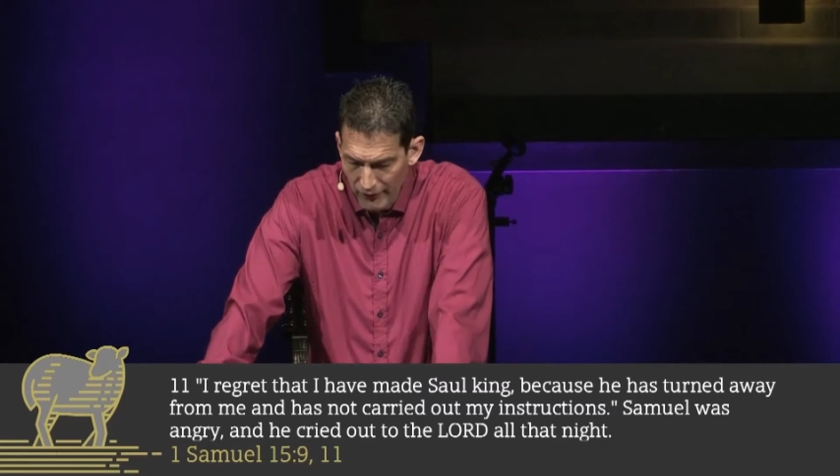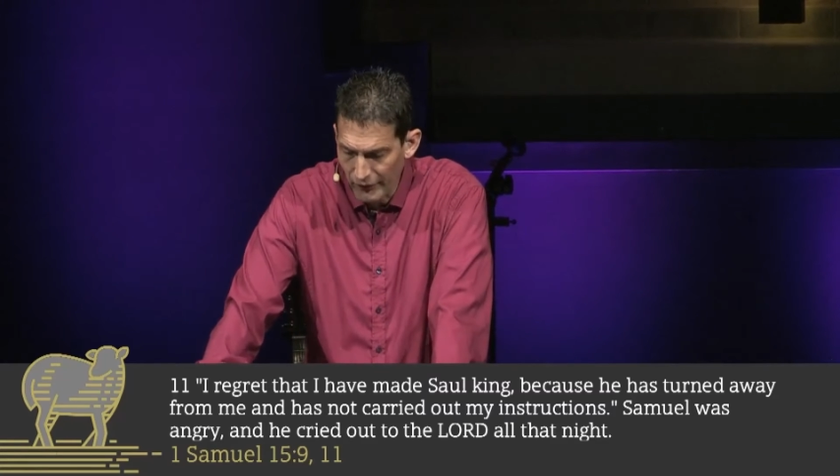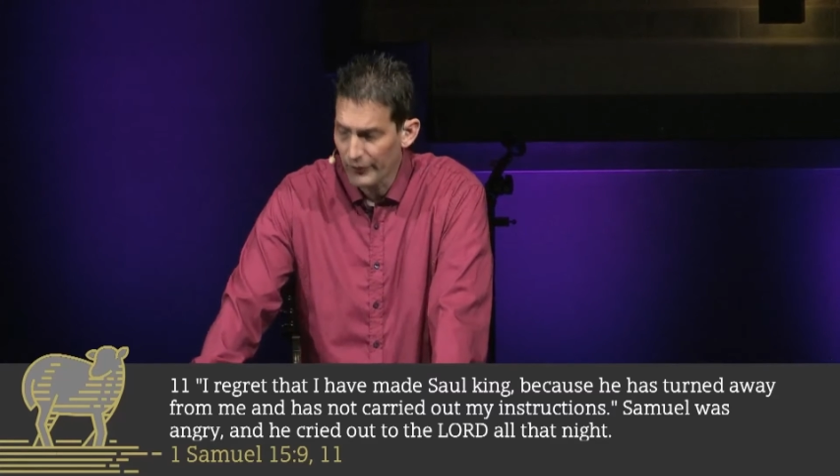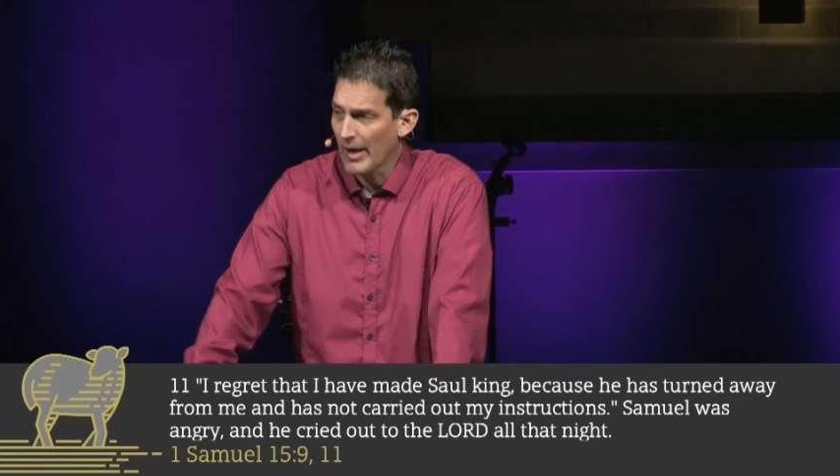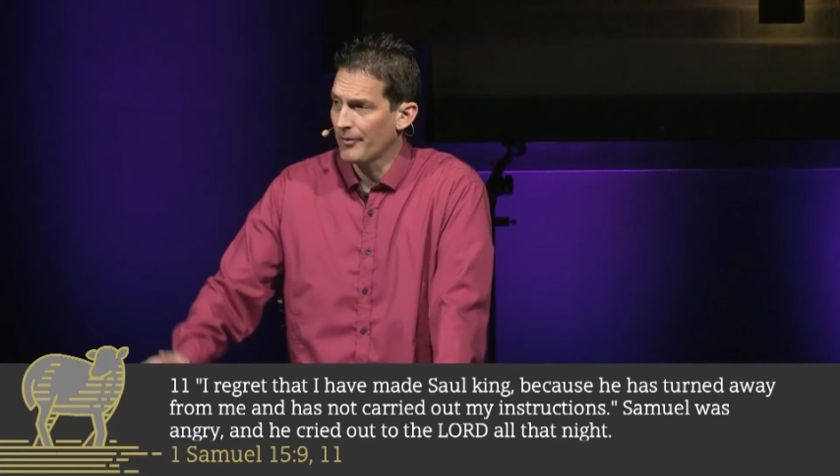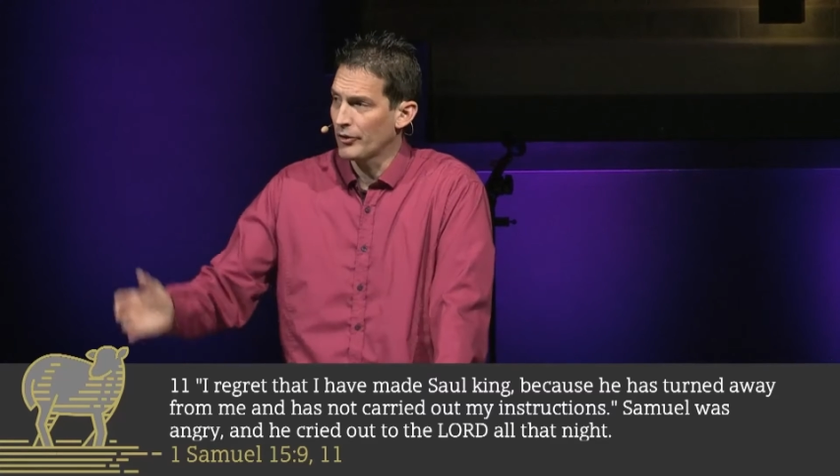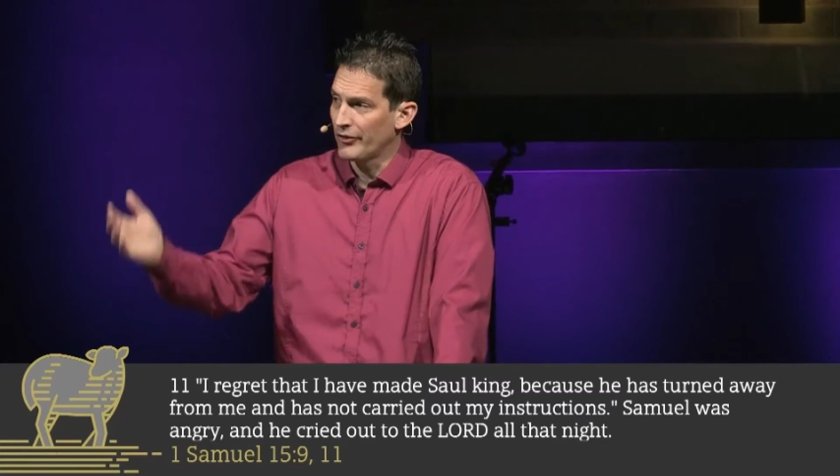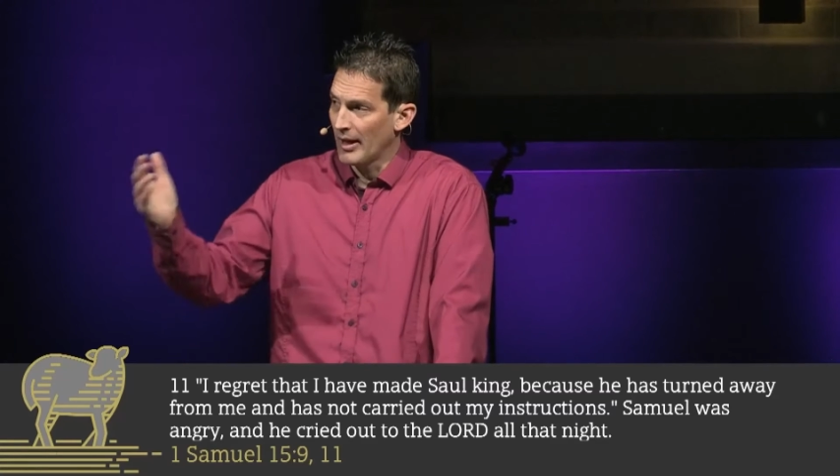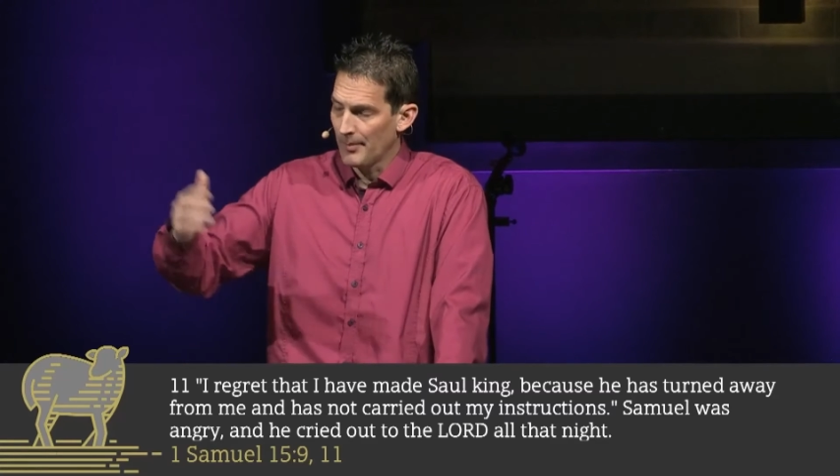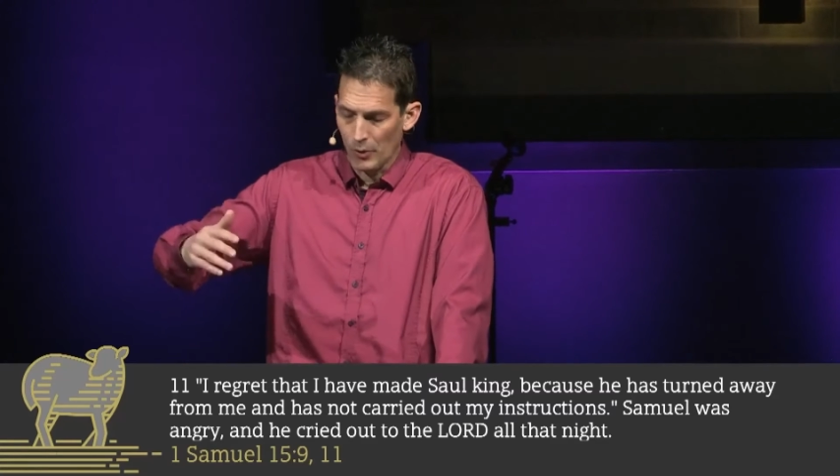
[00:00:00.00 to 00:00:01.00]
this is after
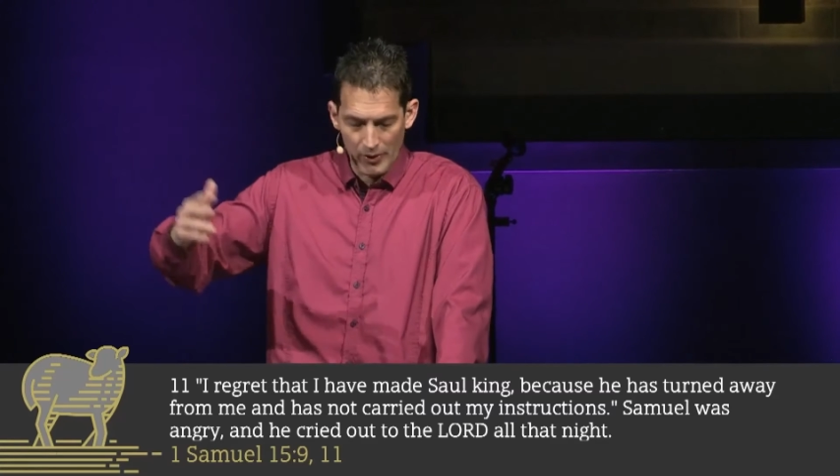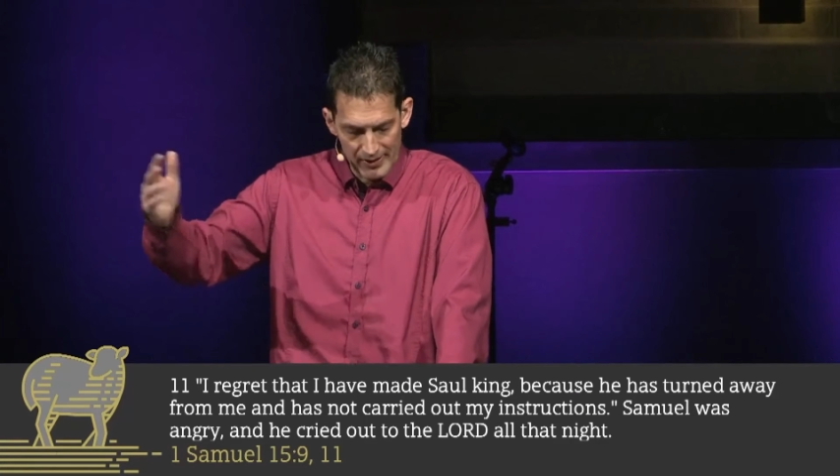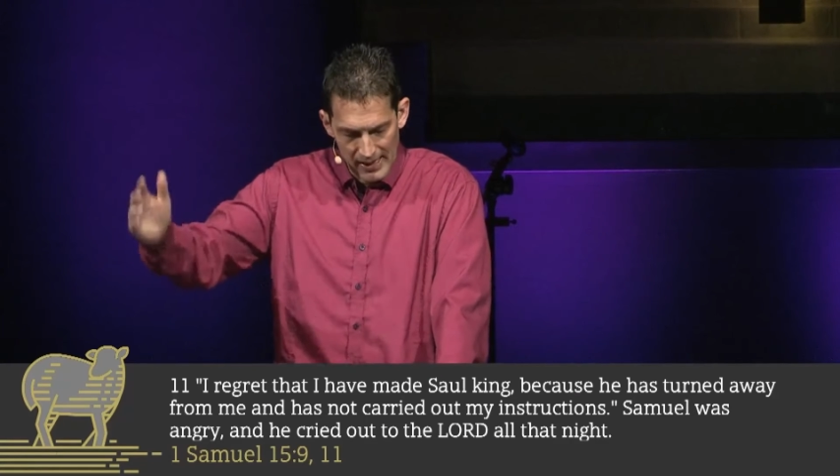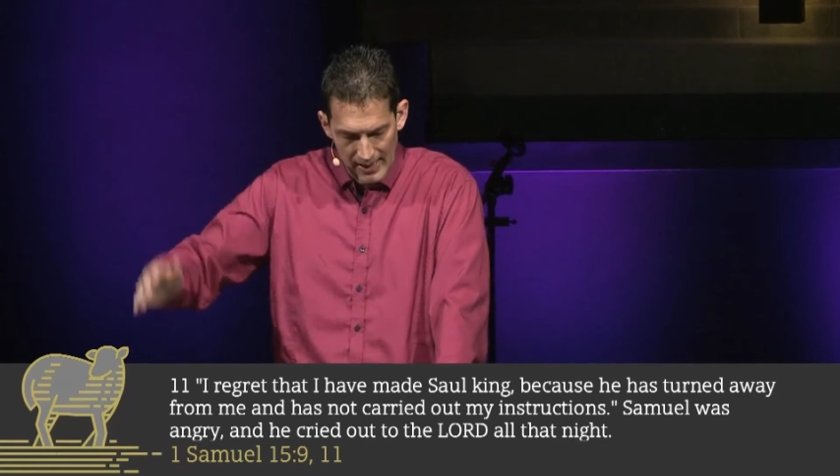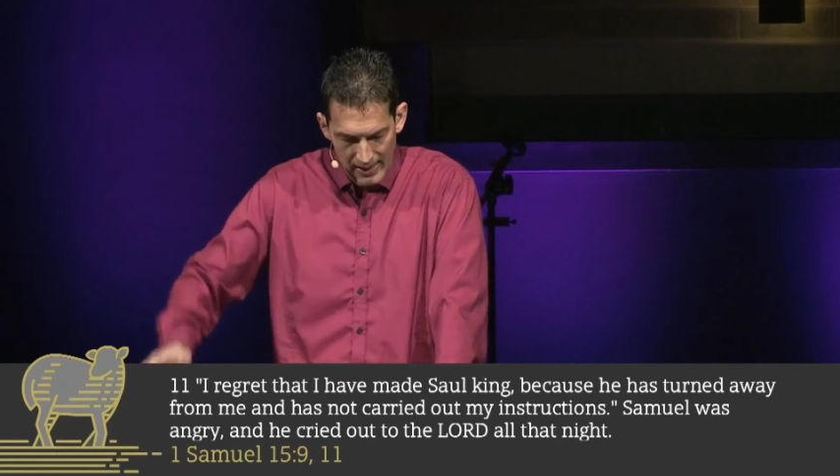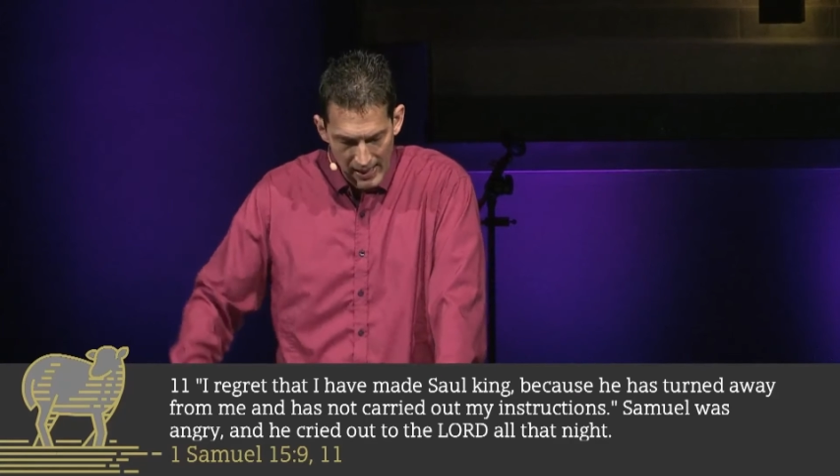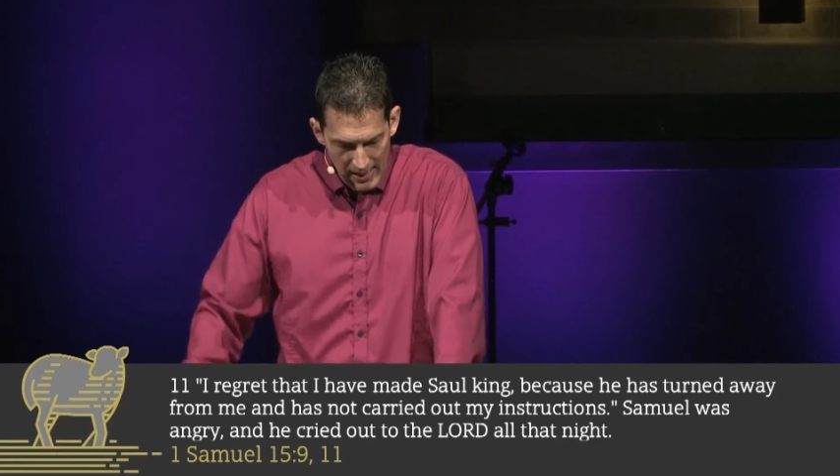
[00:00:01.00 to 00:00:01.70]
Samuel had died,